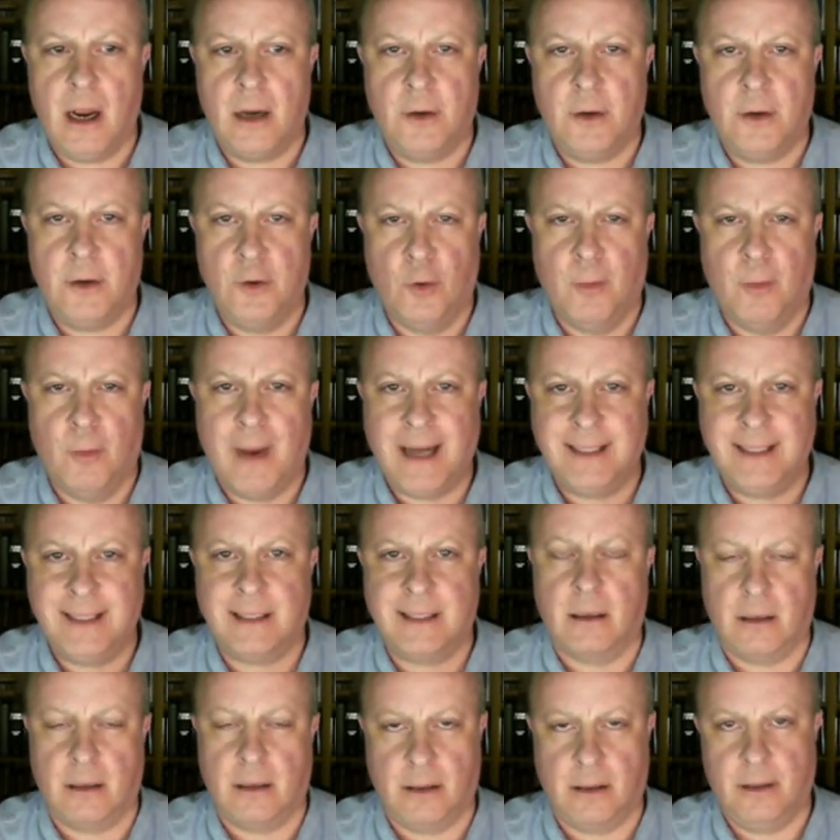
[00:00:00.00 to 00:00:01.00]
no
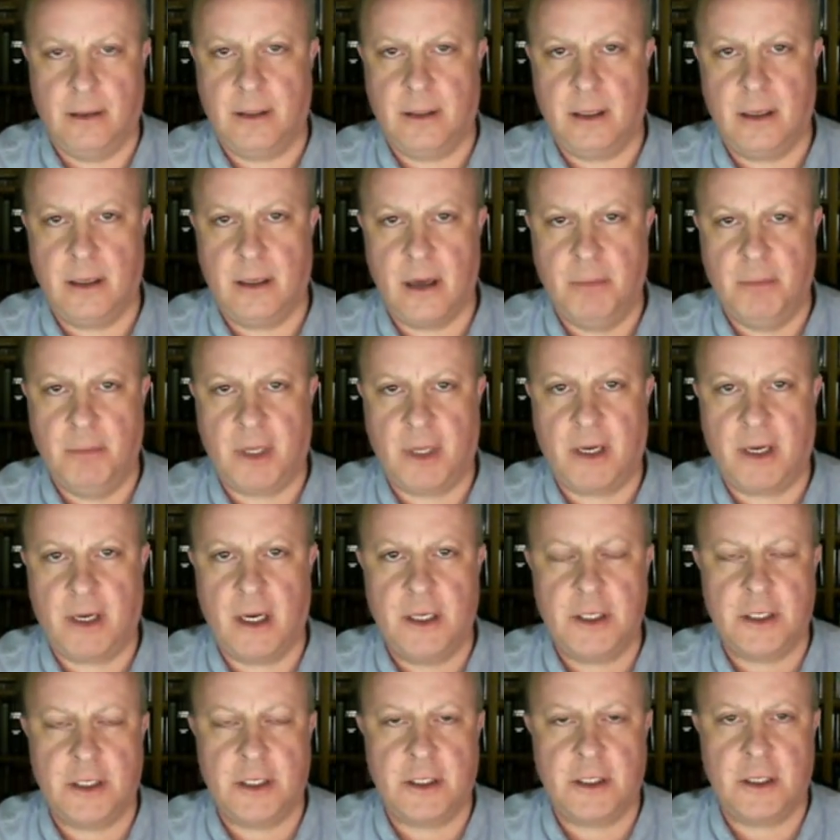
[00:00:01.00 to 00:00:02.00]
matter the
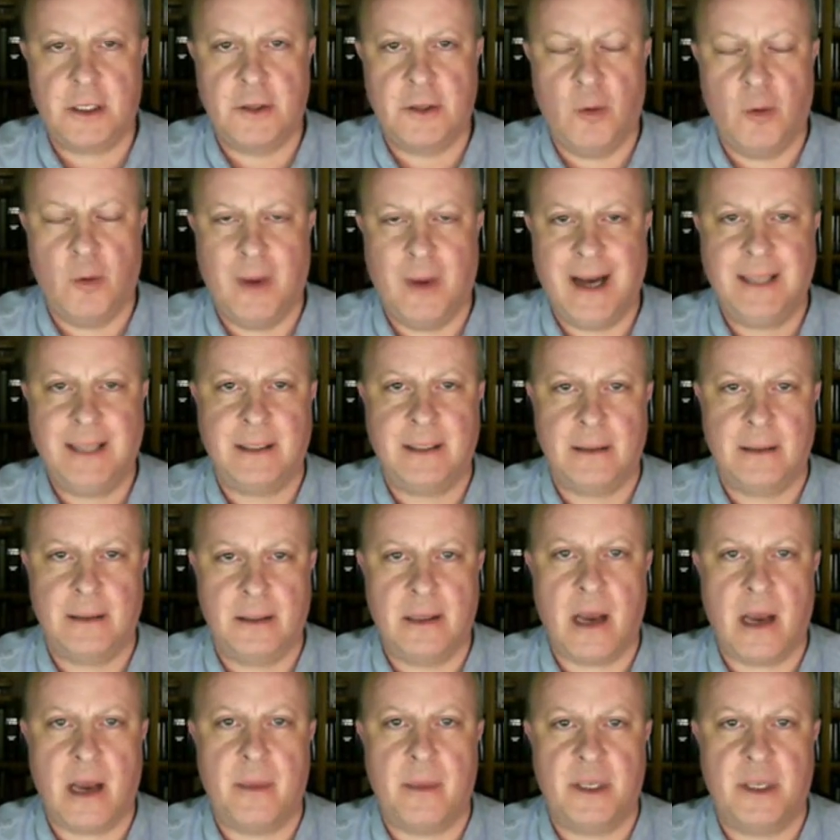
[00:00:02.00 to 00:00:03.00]
implications and no matter the
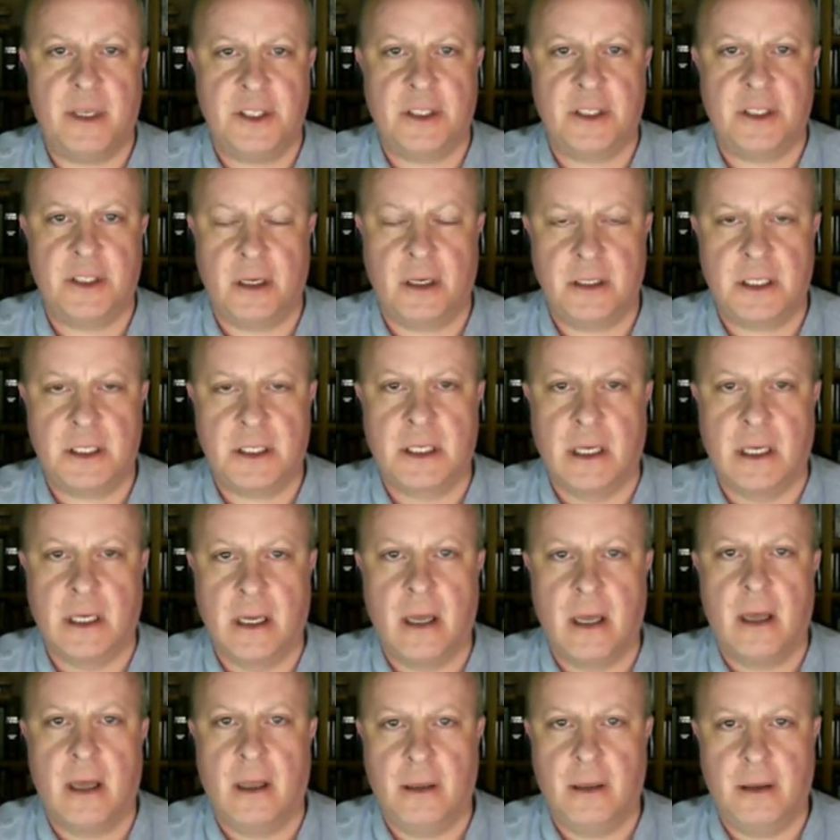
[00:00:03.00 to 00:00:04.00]
damage it does,
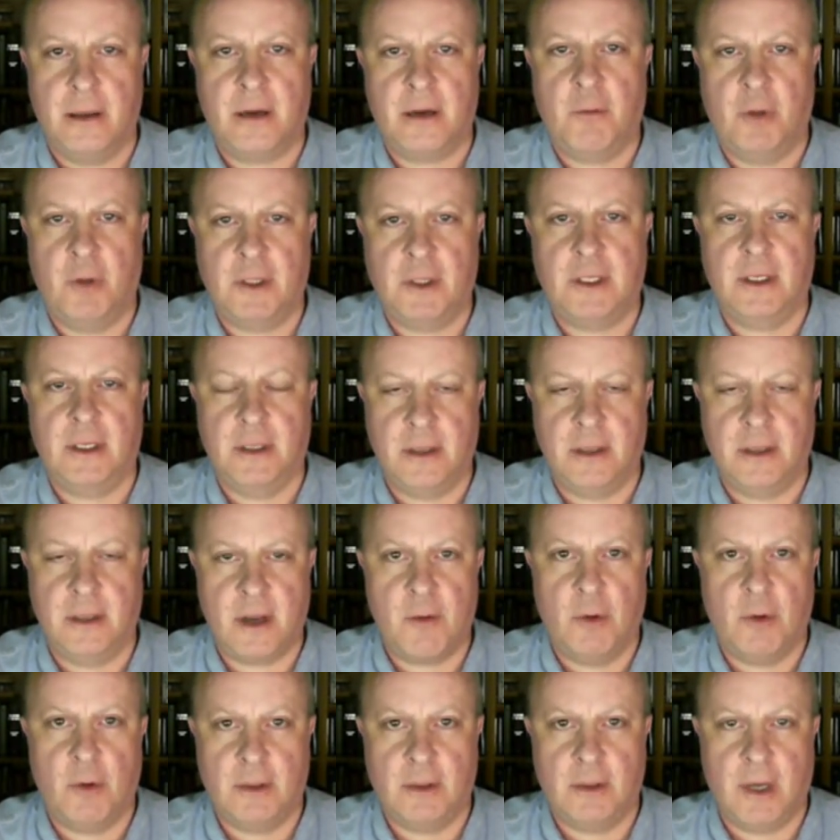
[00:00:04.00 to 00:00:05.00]
they
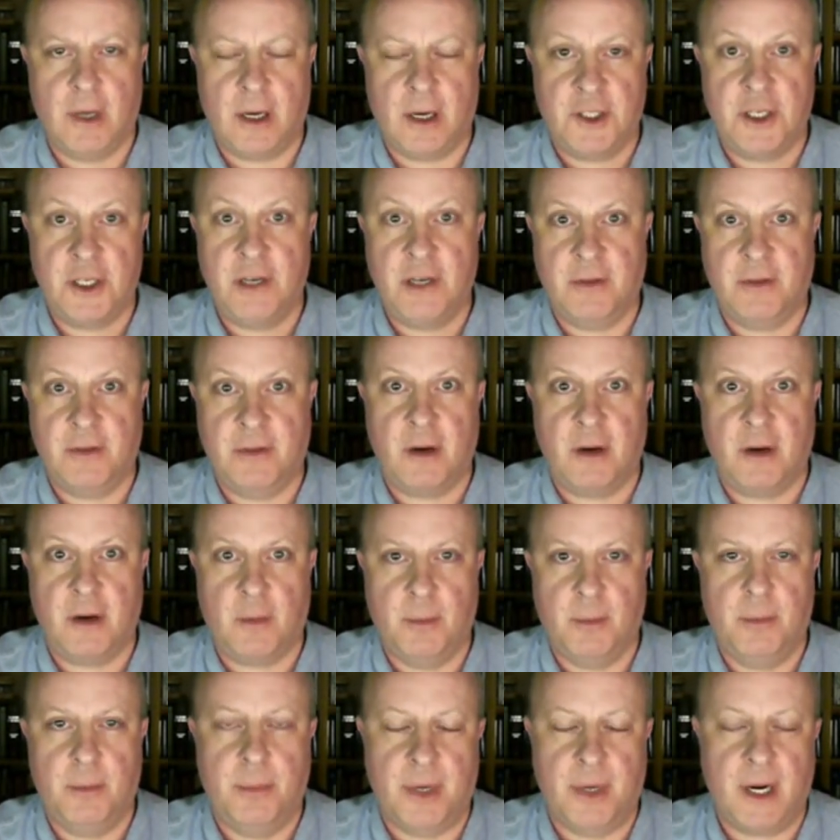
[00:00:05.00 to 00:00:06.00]
will achieve their
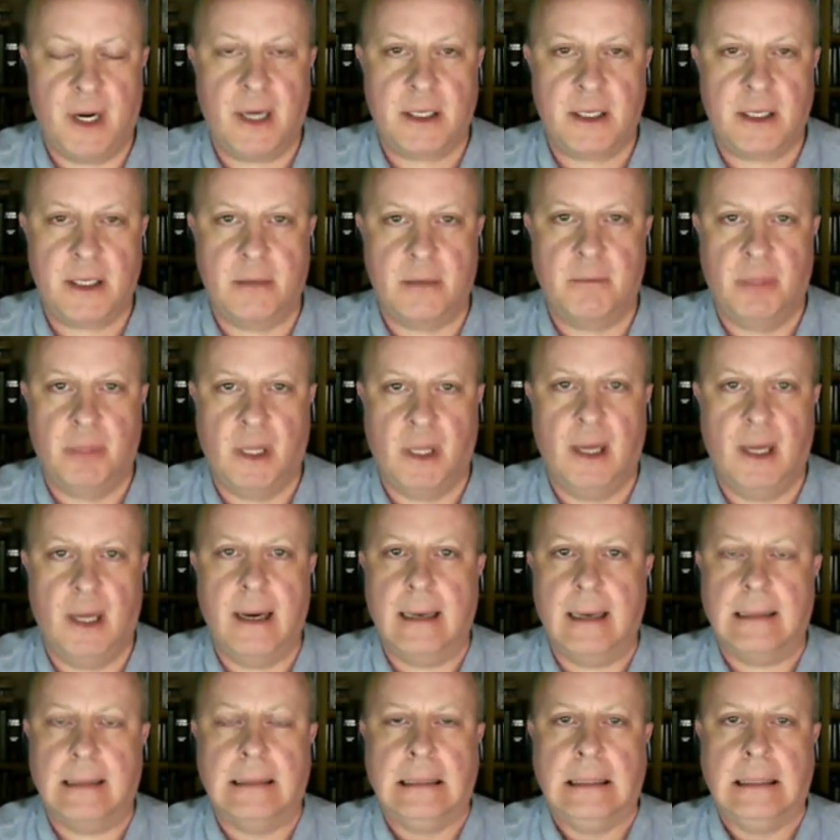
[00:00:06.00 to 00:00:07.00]
Brexit
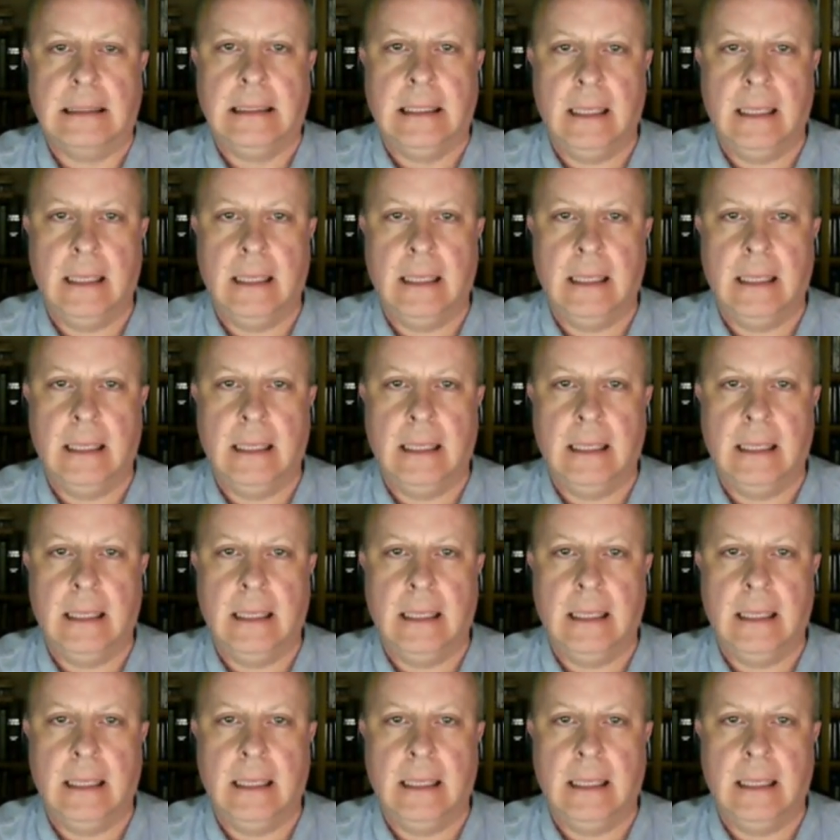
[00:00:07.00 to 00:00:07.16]
plan.